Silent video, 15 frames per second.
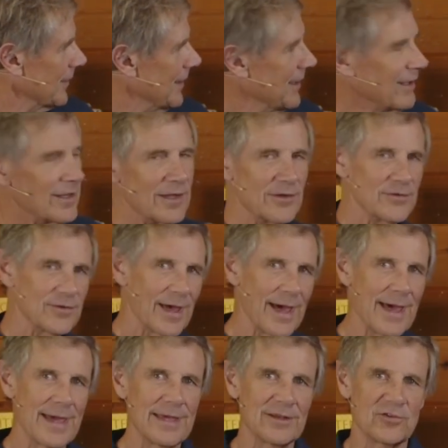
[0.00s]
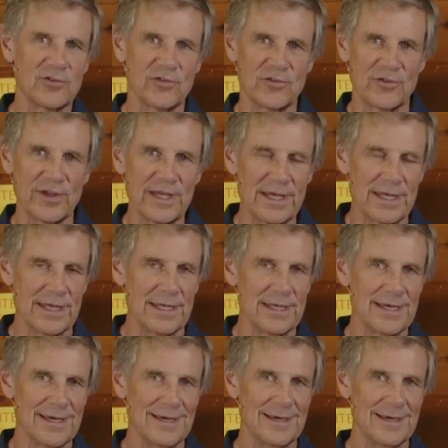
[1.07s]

is a C